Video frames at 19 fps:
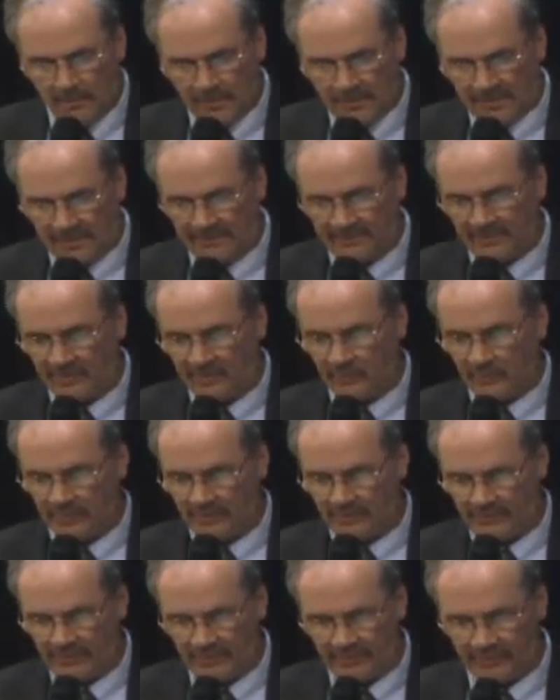By
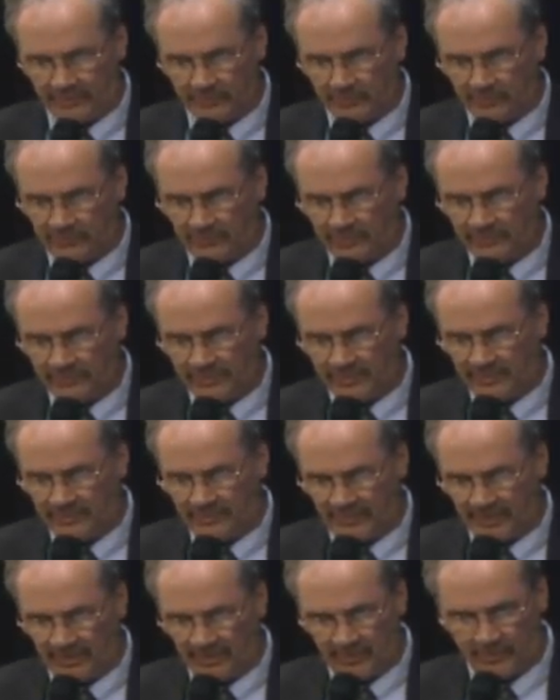1926, there were 15
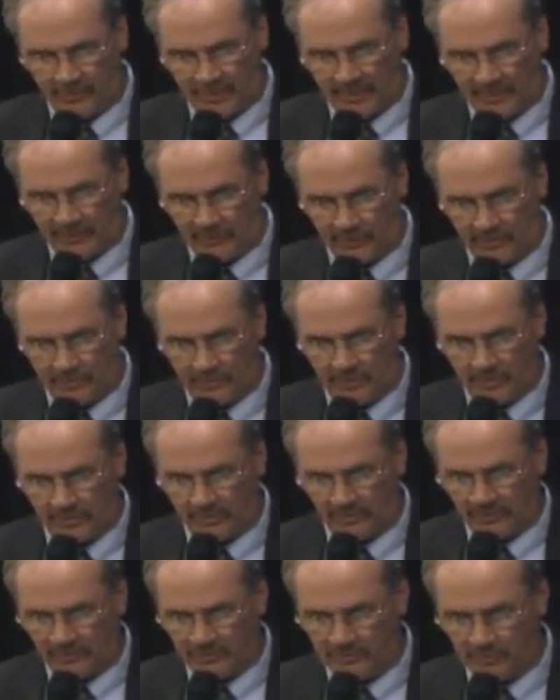states sponsoring
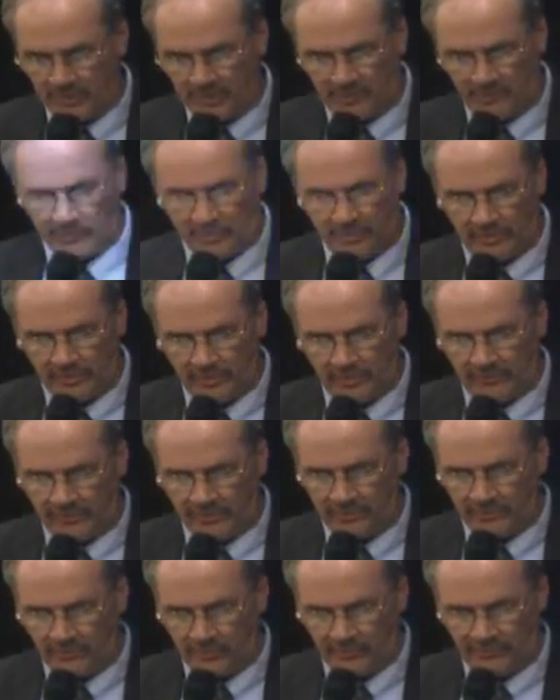American Legion baseball leagues,
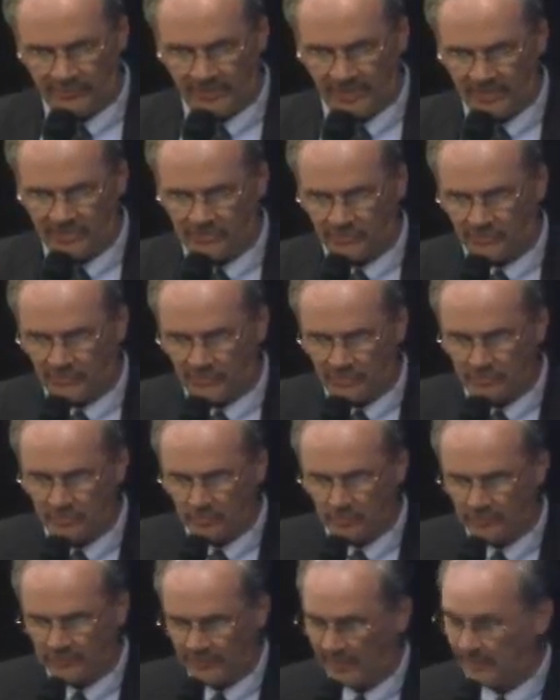and the first national
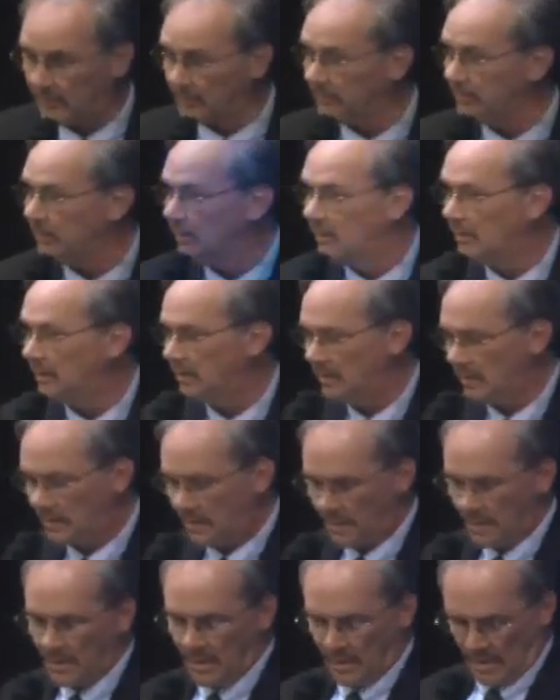tournament was held.
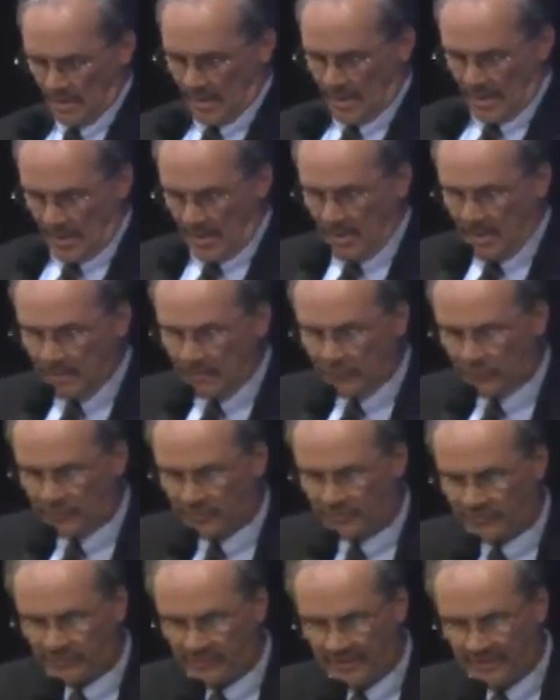2
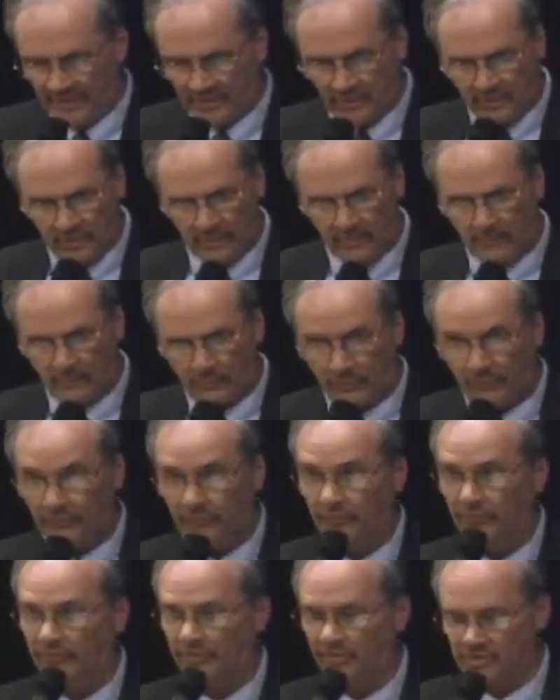years later,
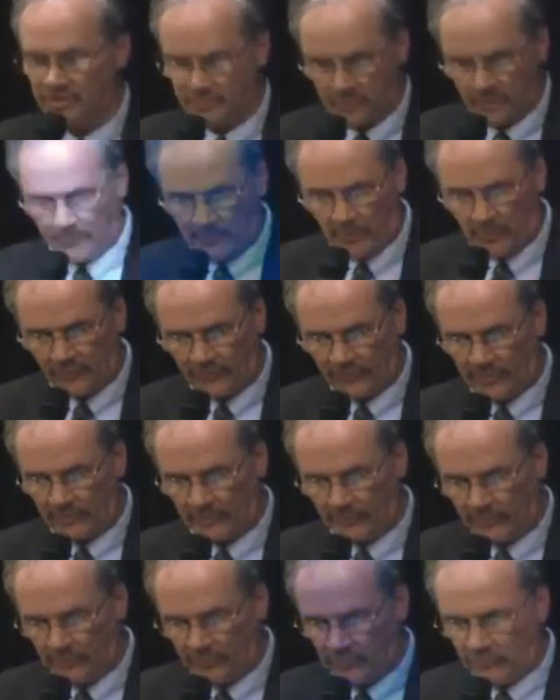Bristol's Station Prairie Post No.
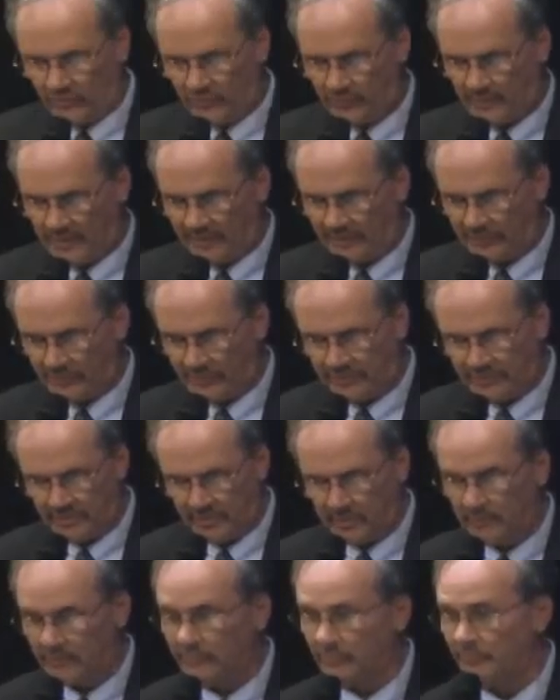2 sponsored a
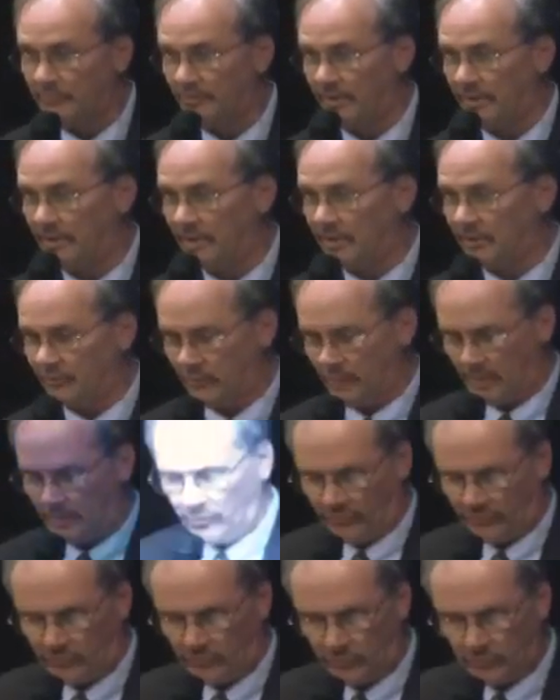team from St. Anne's
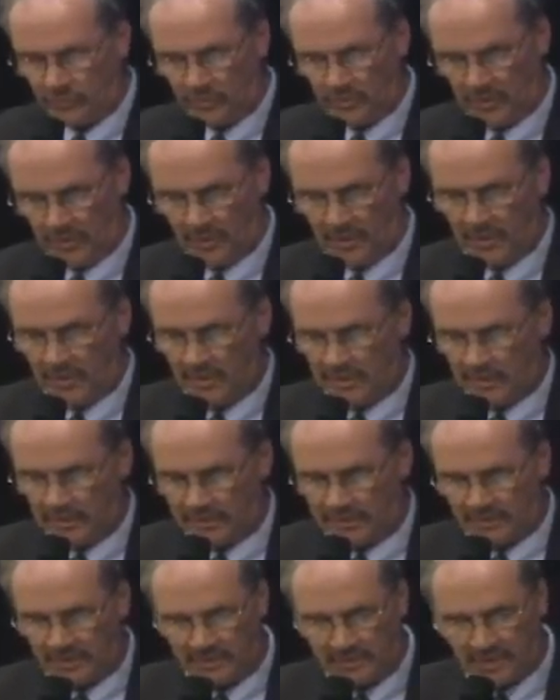Grammar School
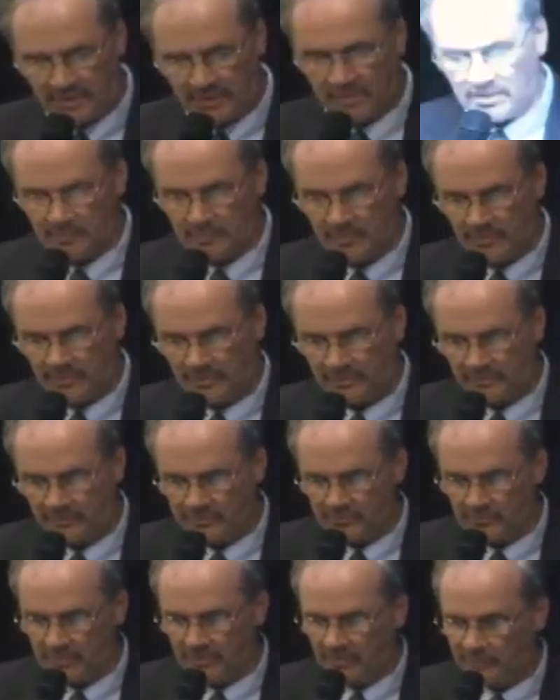in the Connecticut American
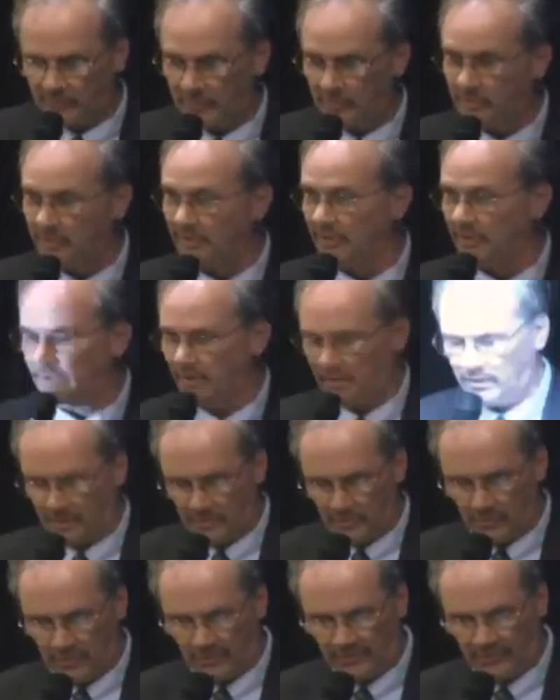Legion Baseball League,
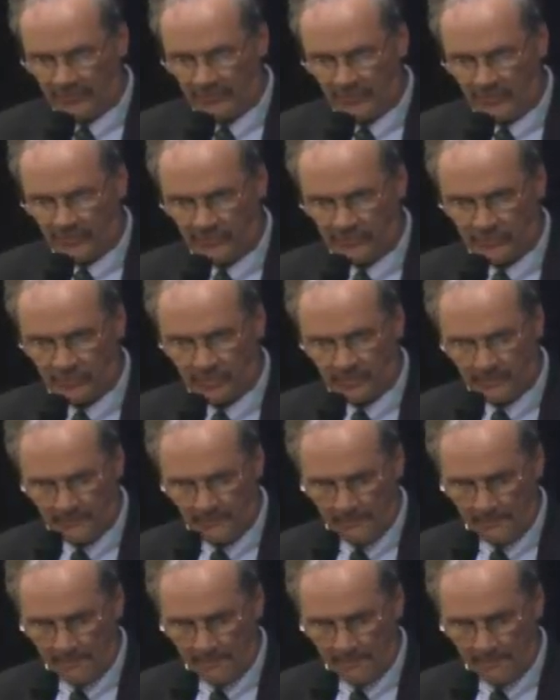and the rest is history.